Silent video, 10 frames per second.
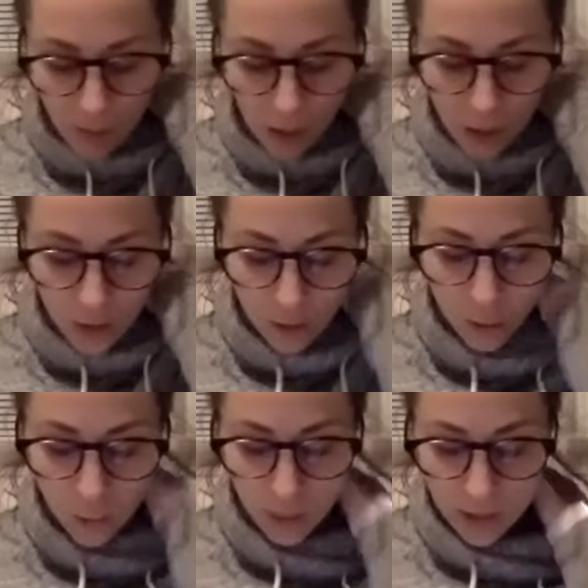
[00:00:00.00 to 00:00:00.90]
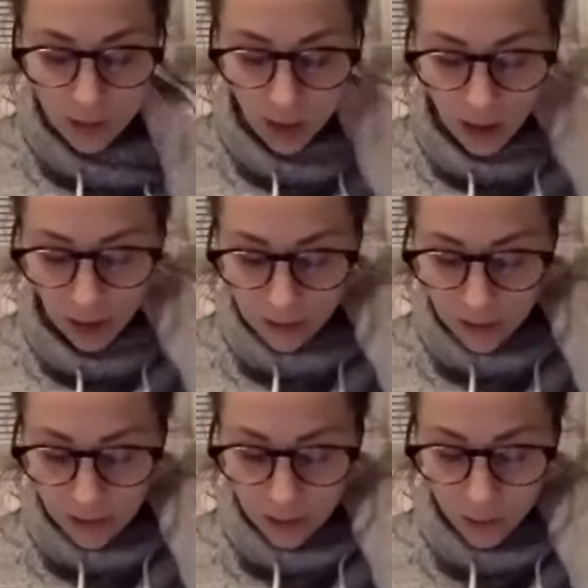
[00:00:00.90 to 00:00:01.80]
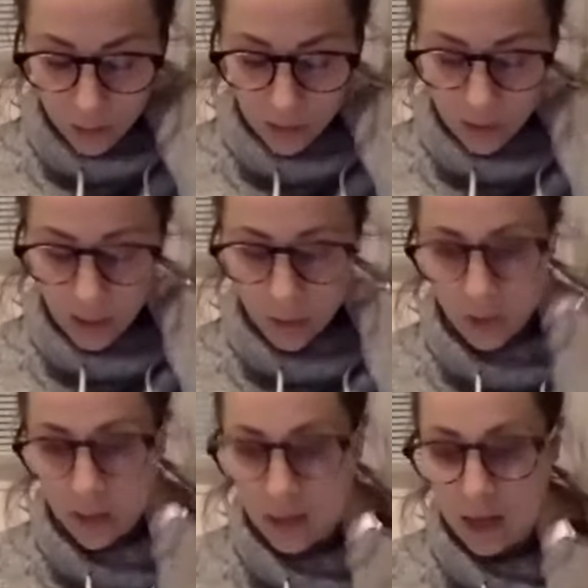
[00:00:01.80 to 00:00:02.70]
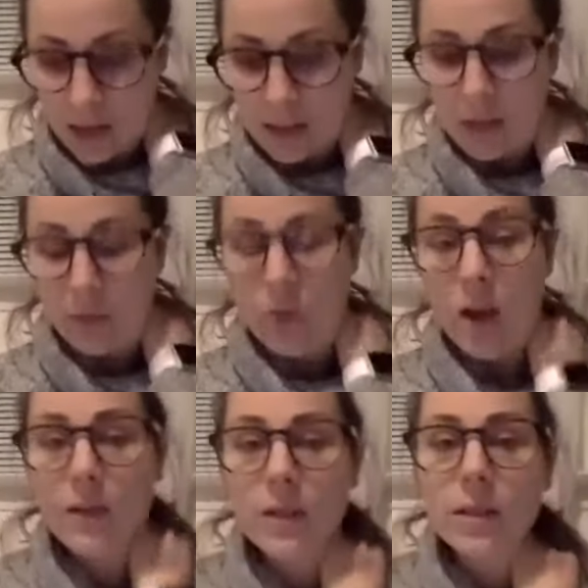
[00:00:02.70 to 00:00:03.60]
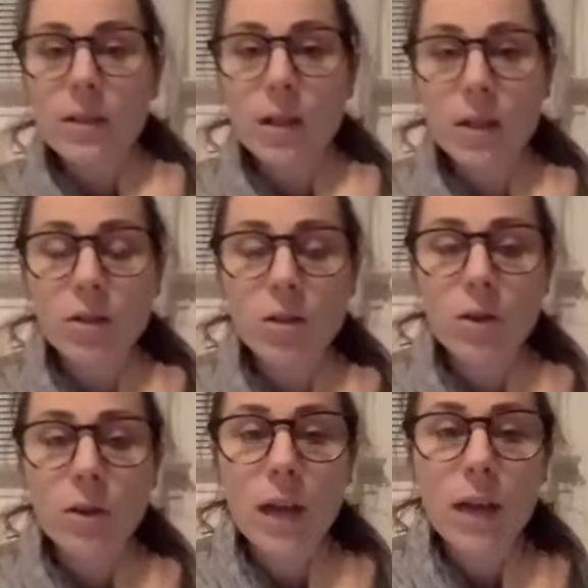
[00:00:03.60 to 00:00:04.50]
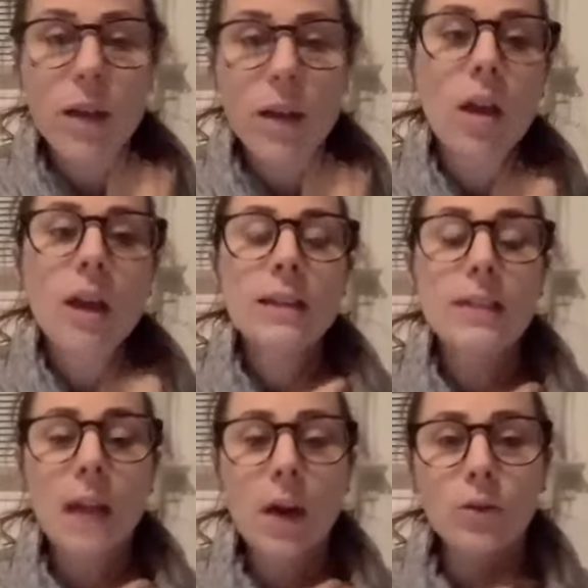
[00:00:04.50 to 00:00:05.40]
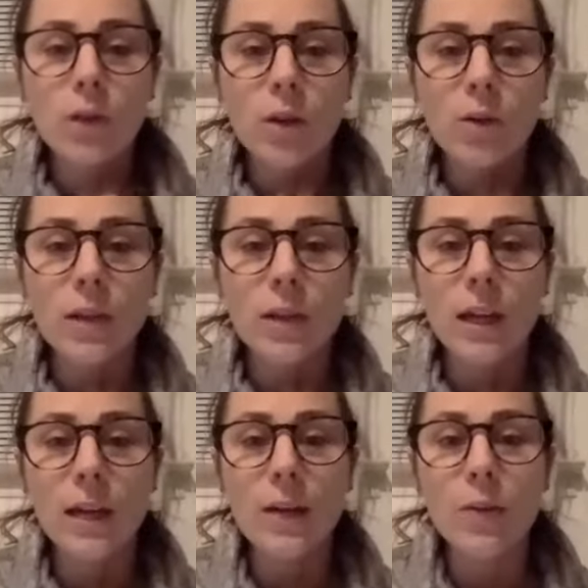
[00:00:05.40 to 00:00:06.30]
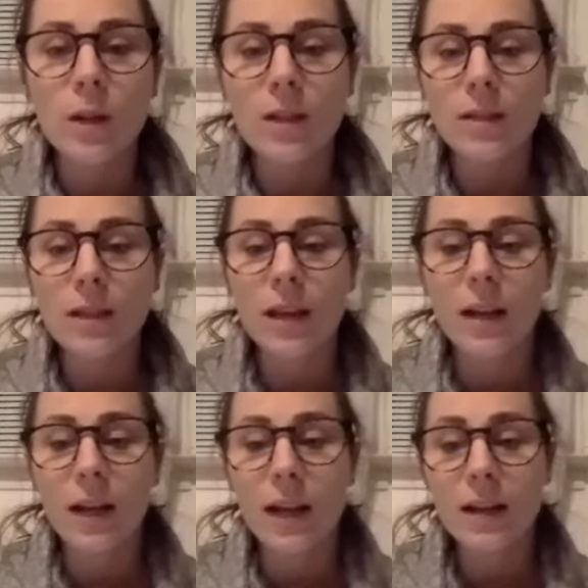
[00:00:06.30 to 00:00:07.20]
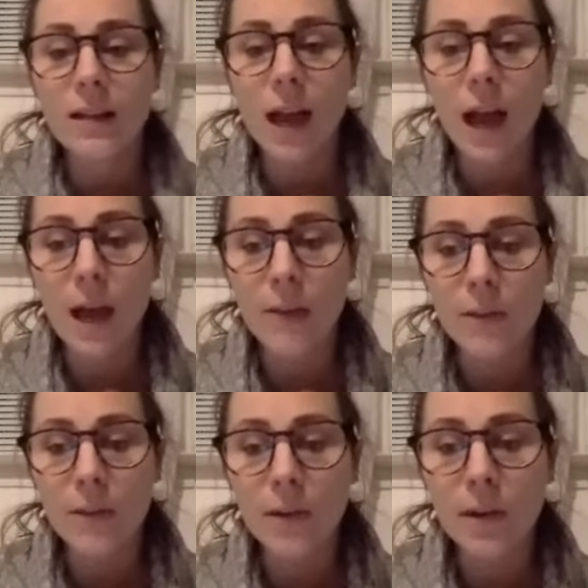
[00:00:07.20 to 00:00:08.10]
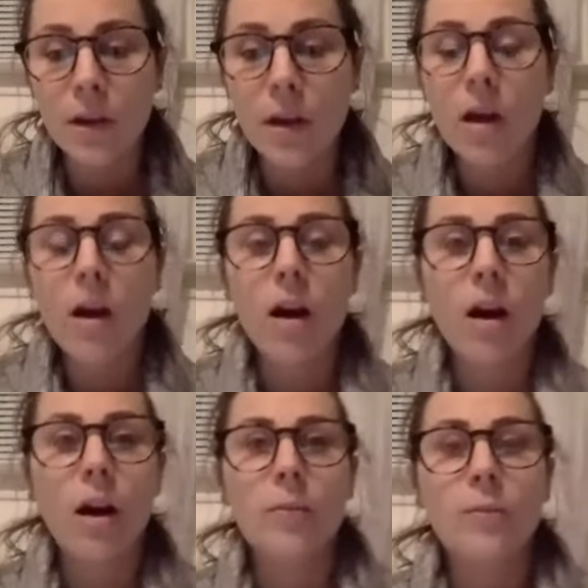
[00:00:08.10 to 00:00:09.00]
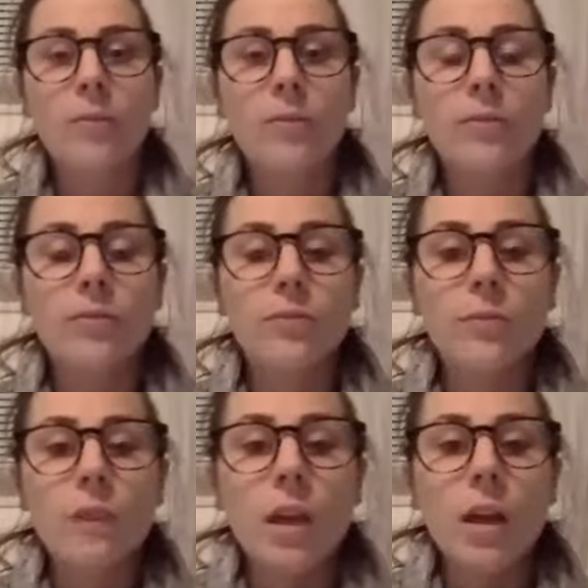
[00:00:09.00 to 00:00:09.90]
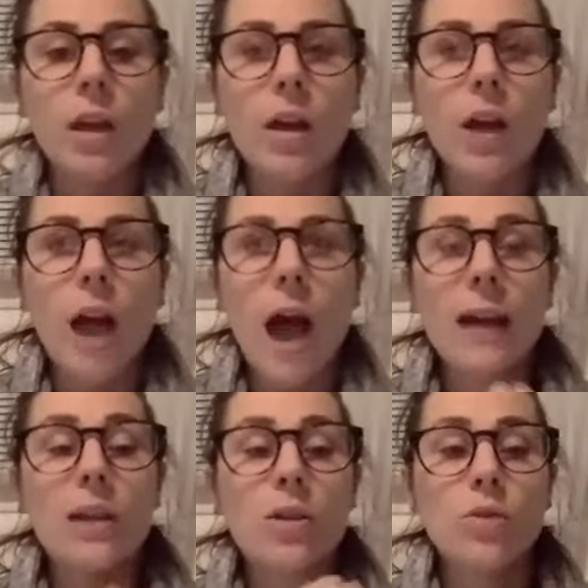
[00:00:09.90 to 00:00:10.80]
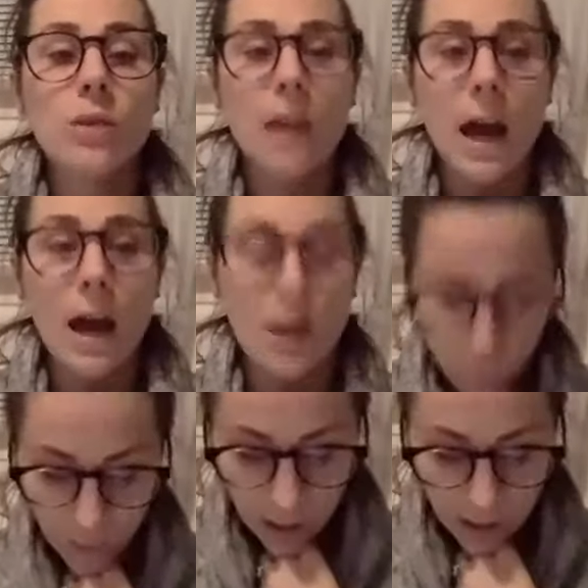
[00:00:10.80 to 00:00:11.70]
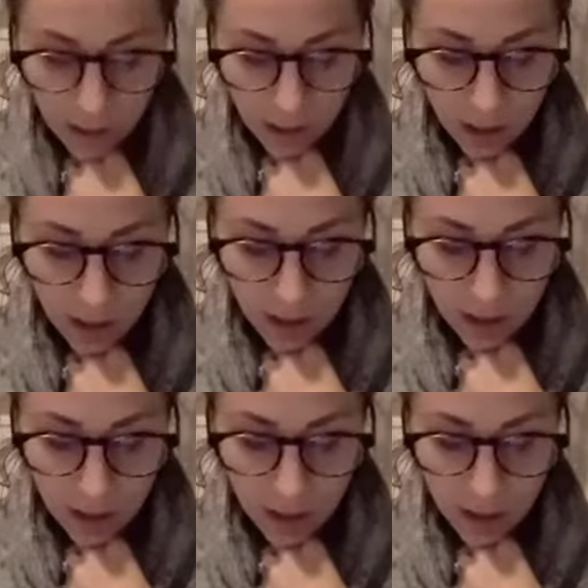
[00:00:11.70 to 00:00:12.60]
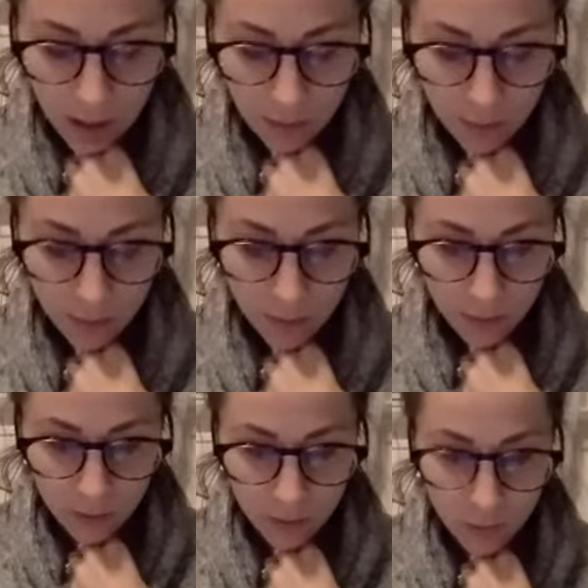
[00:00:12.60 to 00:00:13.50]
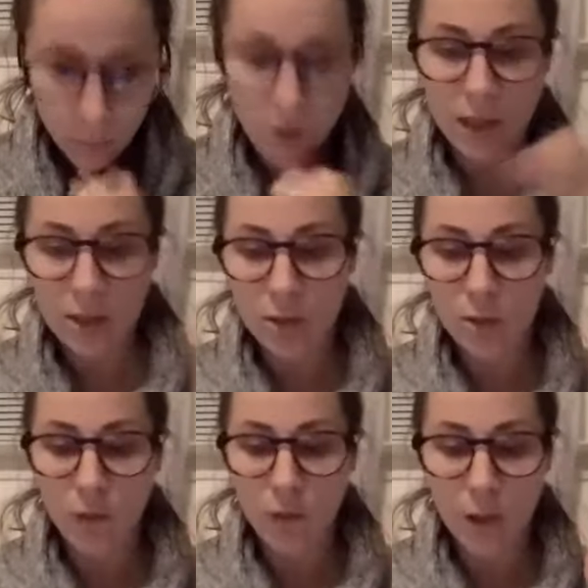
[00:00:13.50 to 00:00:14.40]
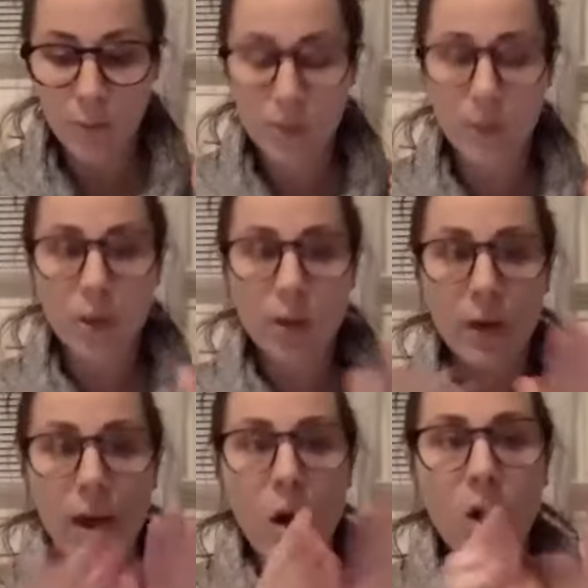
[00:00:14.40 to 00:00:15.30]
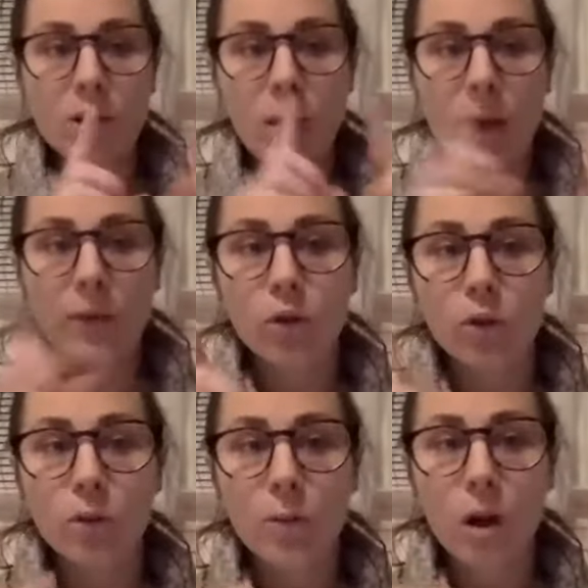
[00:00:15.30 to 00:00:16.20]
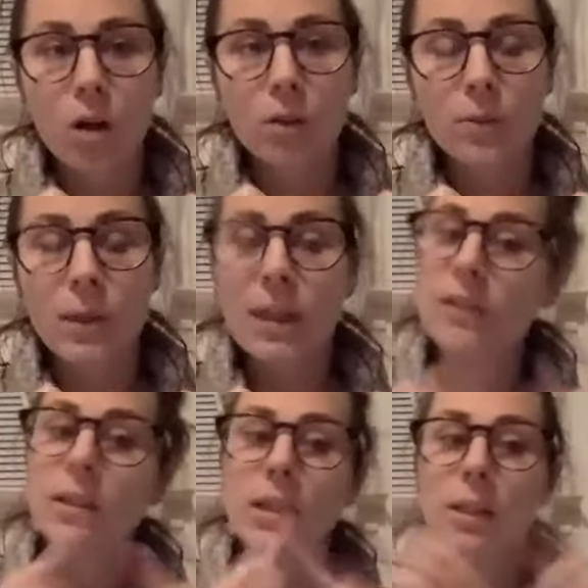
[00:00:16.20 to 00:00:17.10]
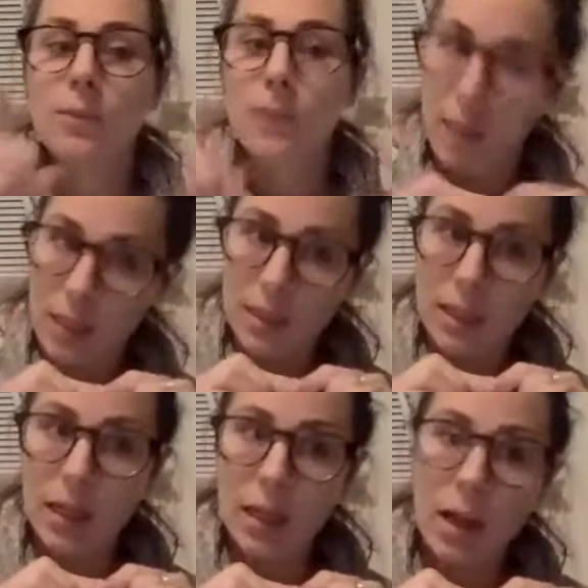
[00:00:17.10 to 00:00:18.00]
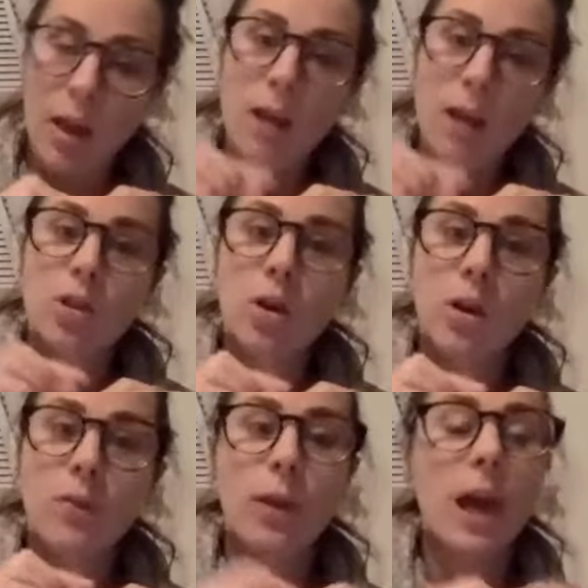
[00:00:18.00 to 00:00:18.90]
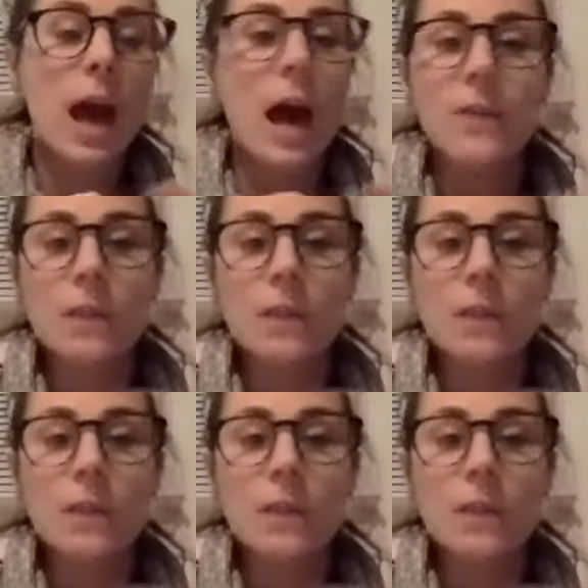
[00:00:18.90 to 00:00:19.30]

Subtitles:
Another way that I like to stay organized, if you haven't done so yet, download the It Works Connect app. I use that when I am wanting to follow up with someone. So I also have a group called PLC, PDT. So if we have a